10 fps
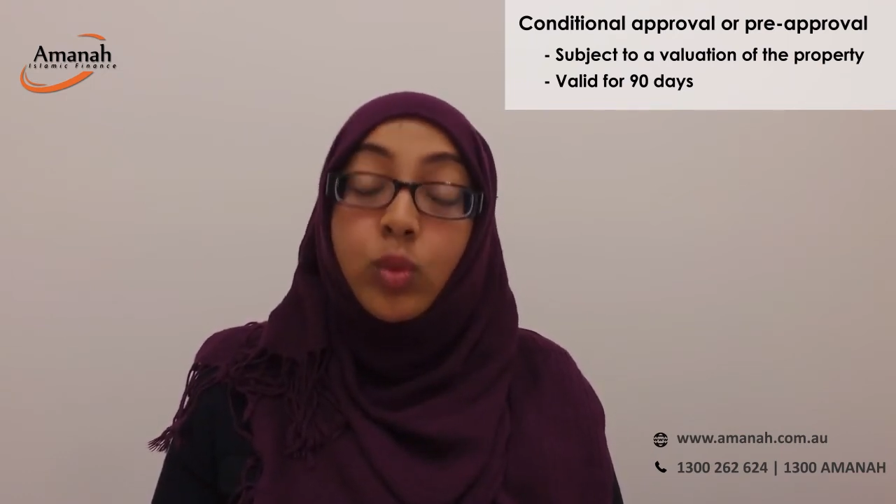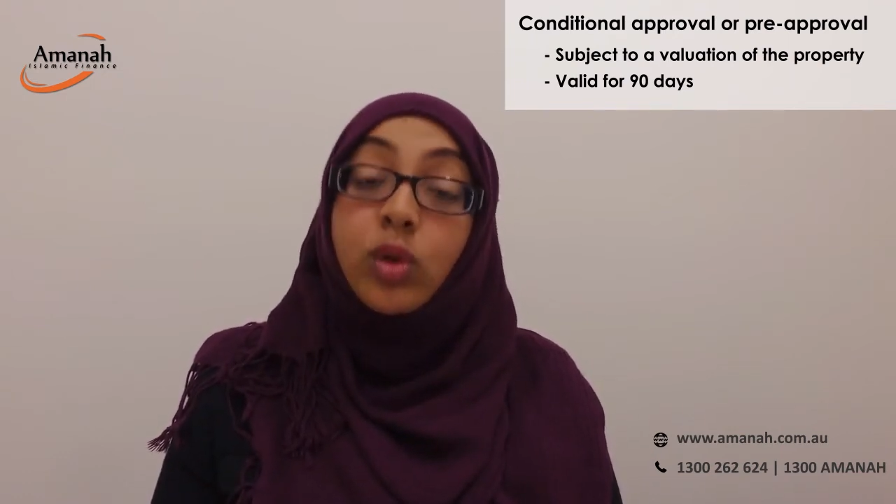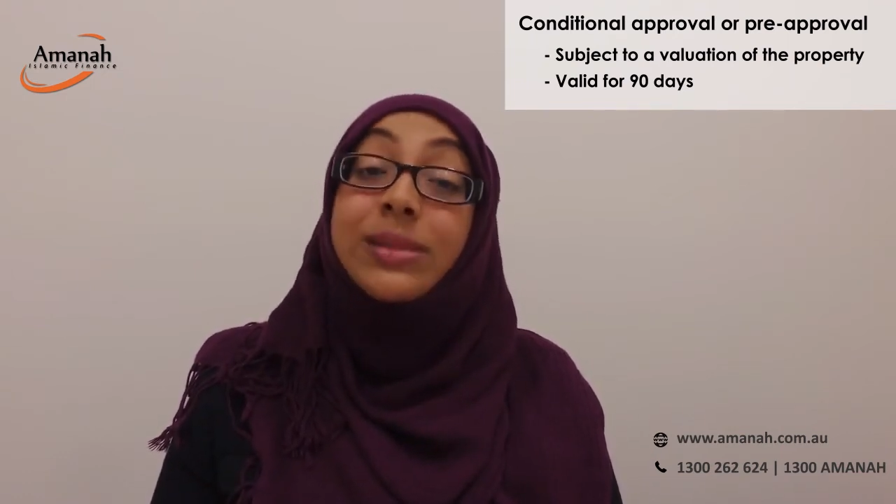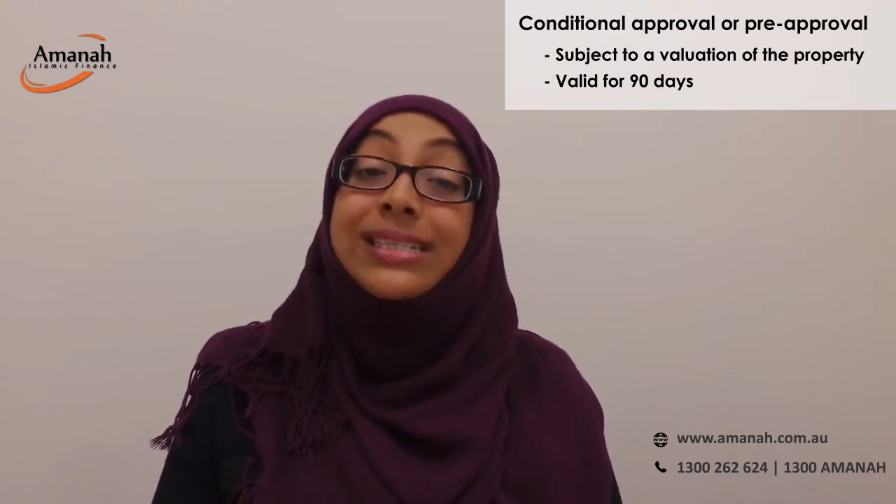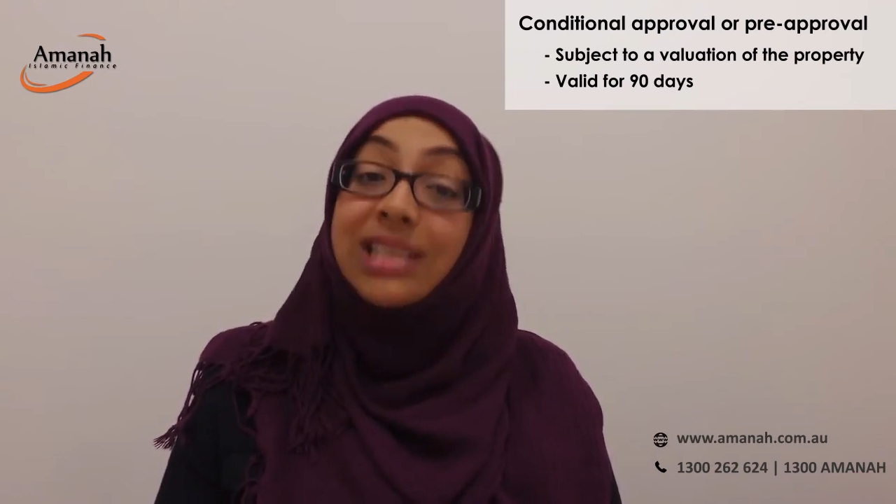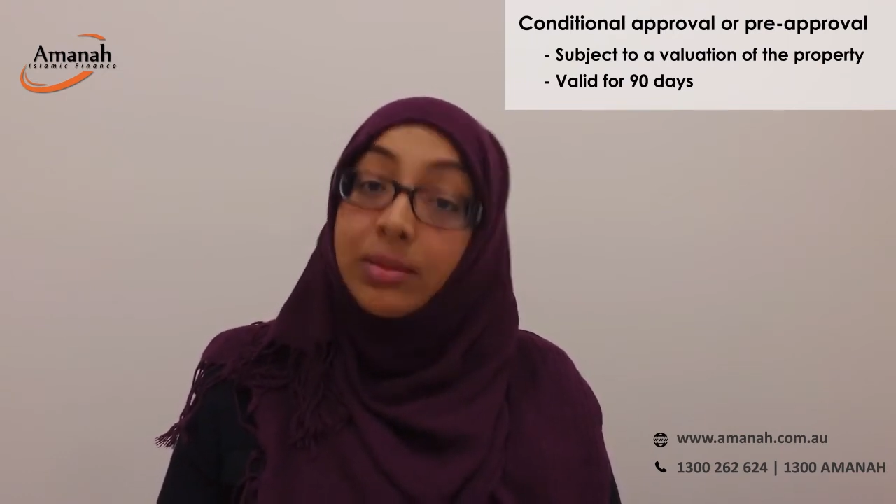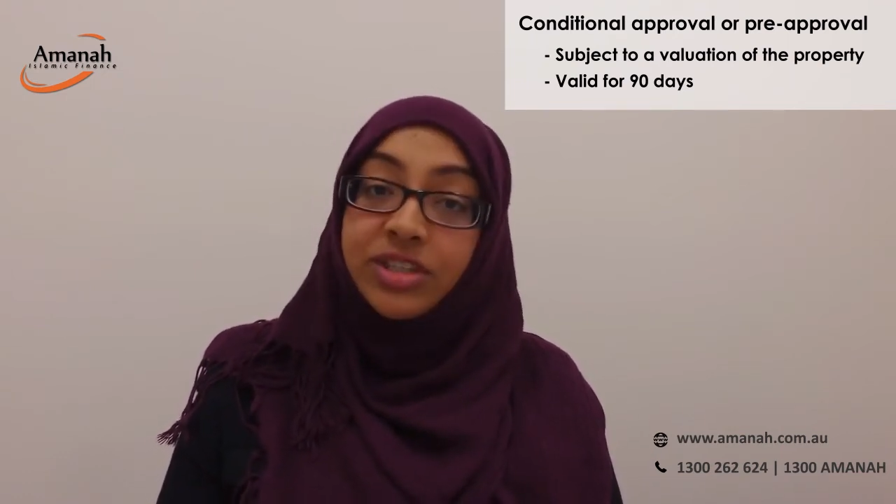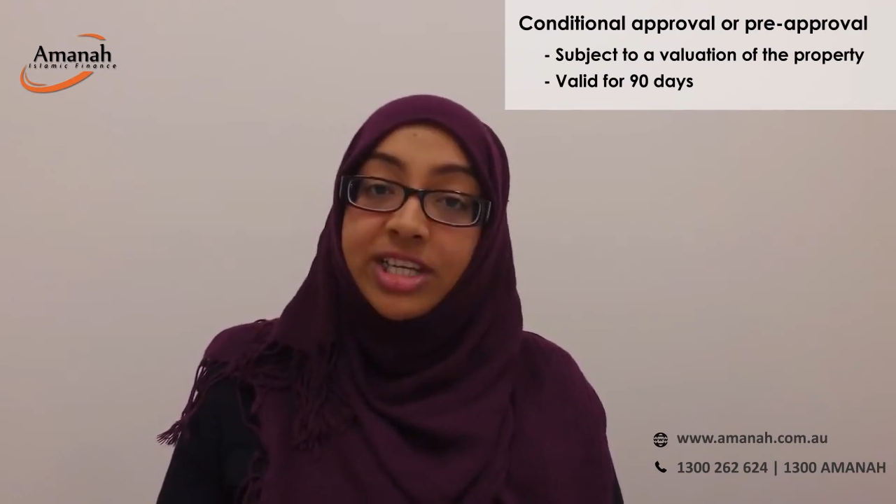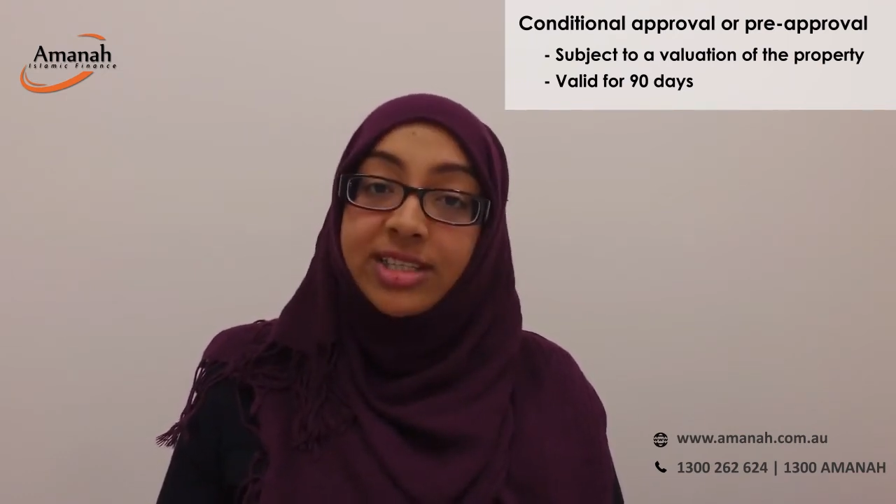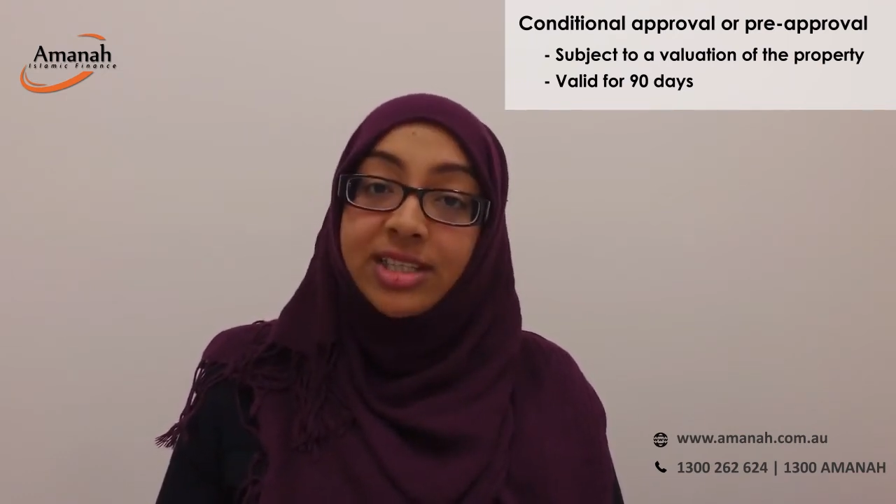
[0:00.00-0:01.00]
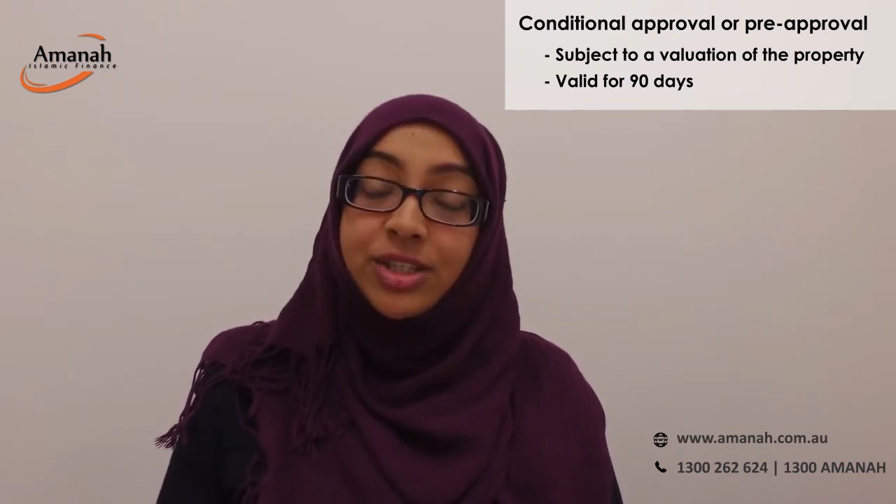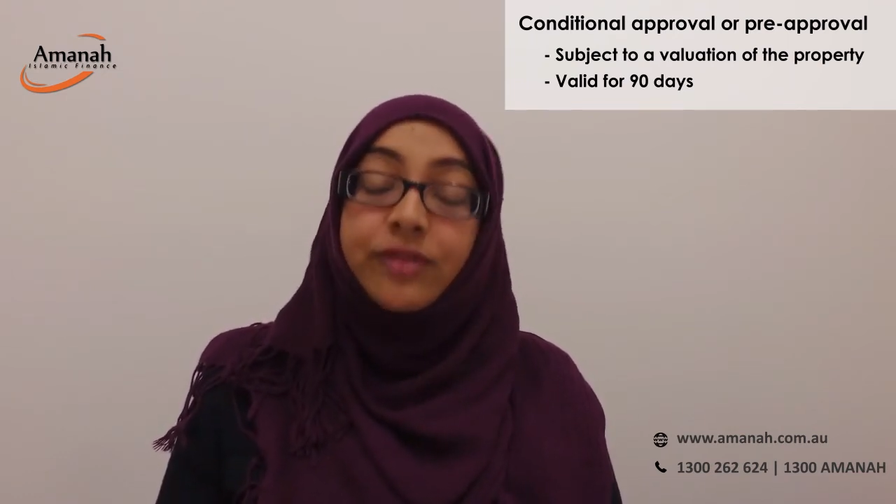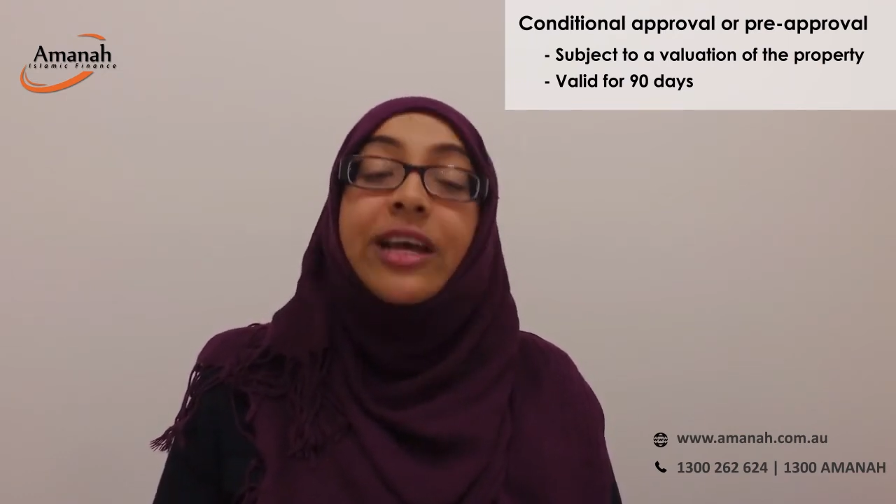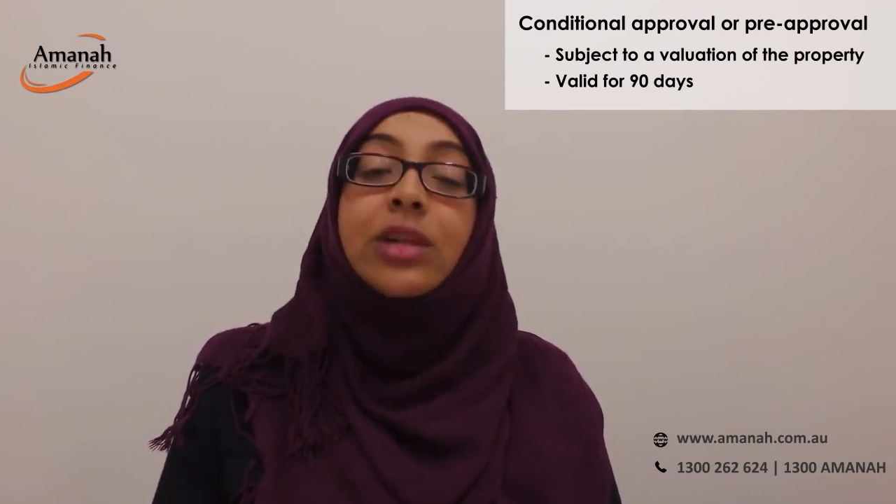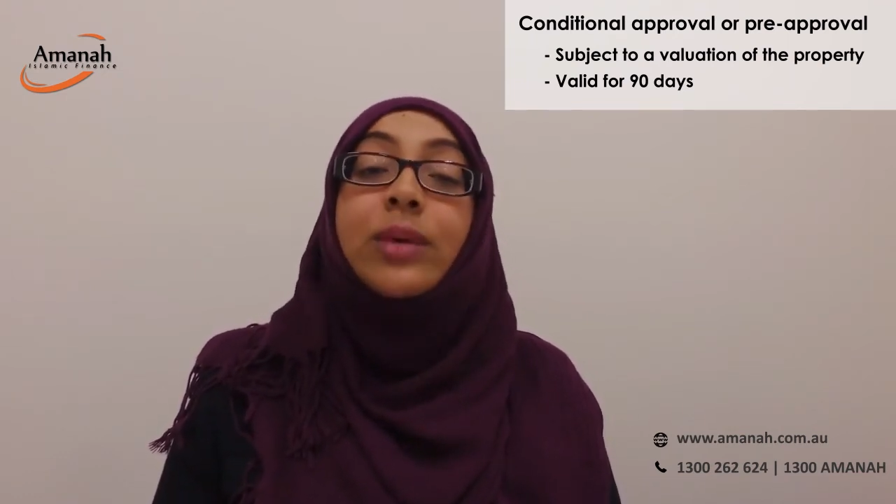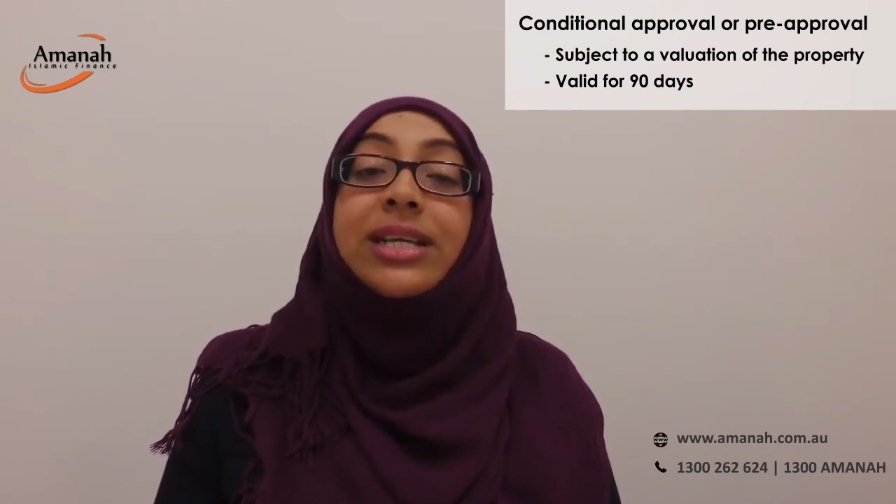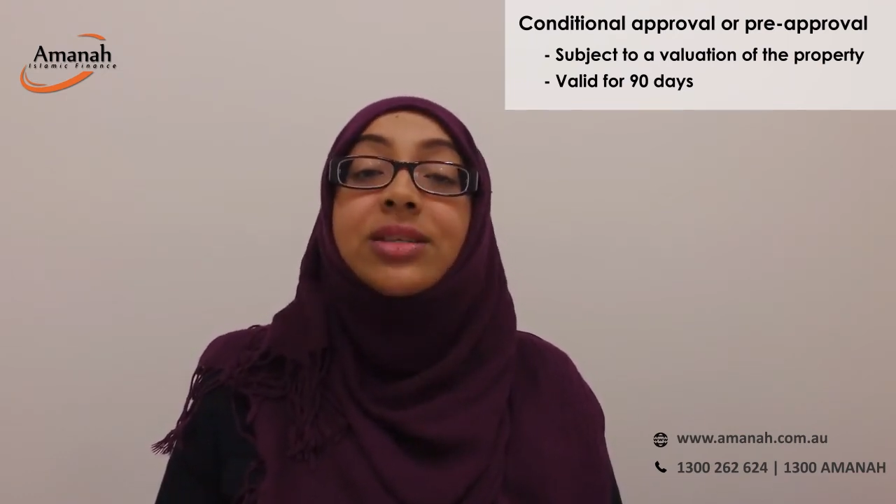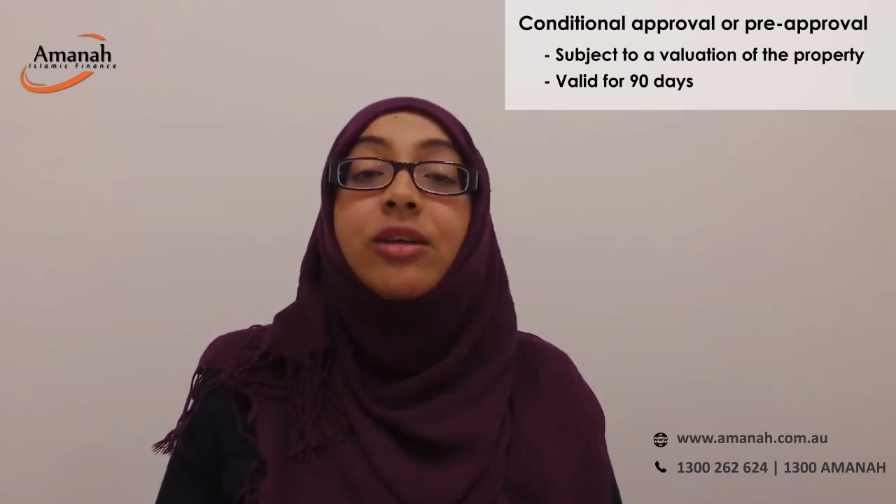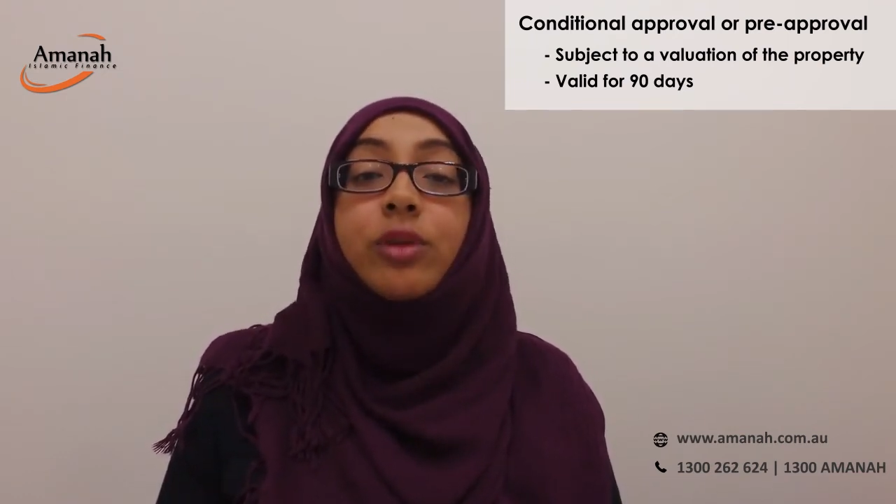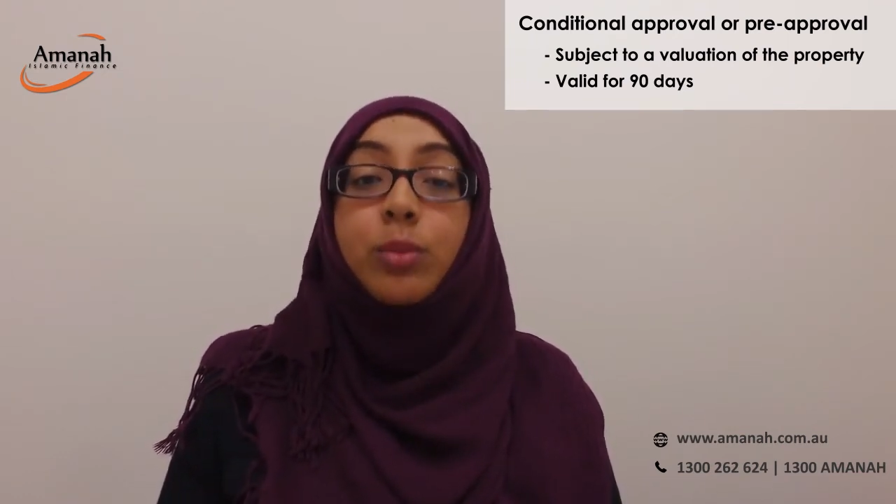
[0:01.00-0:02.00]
will be subject to valuation of